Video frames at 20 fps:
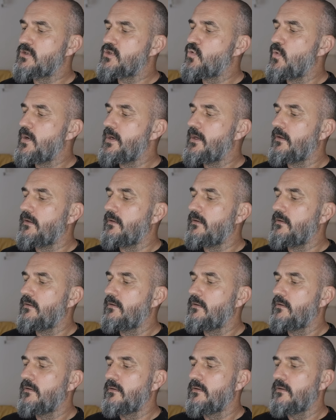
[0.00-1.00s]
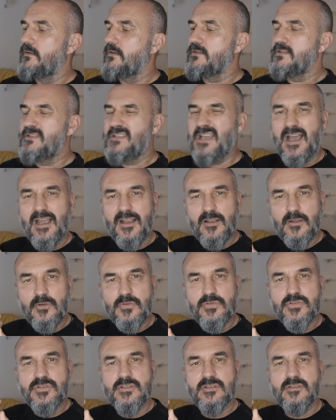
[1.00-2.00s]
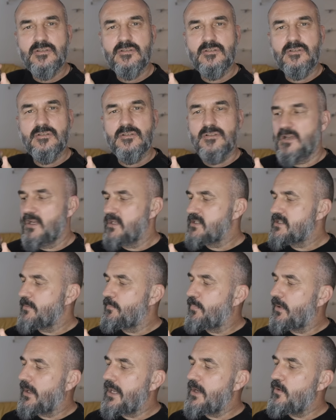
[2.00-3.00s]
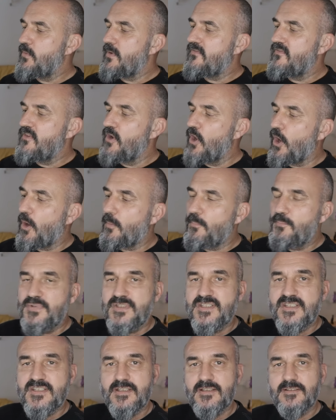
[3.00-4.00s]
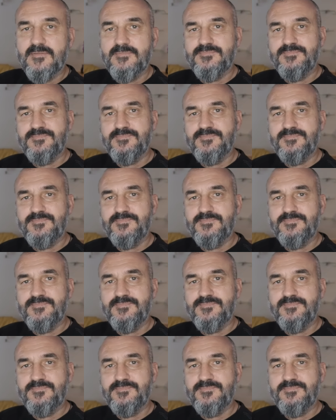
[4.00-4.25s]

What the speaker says: twiddle dials and to play with knobs.